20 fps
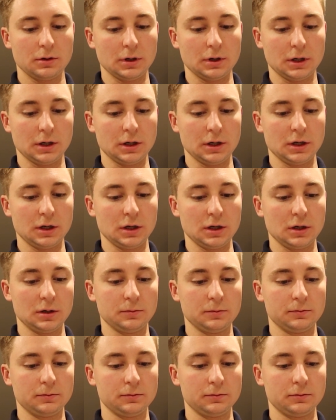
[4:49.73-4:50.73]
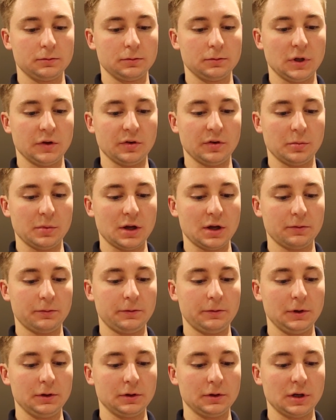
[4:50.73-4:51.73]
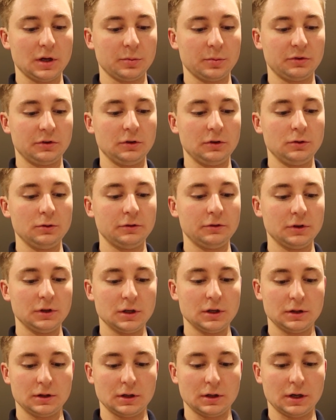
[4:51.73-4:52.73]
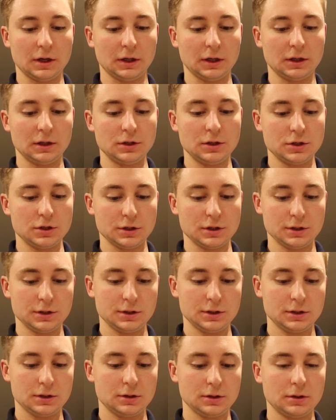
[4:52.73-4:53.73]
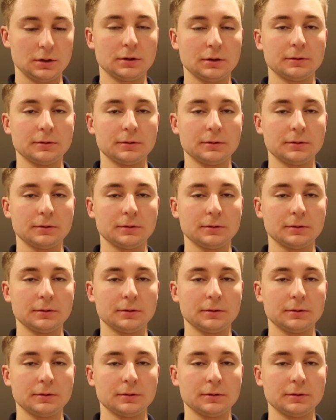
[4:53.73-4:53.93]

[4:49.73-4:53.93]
if I'm not feeling up to using it, then I can just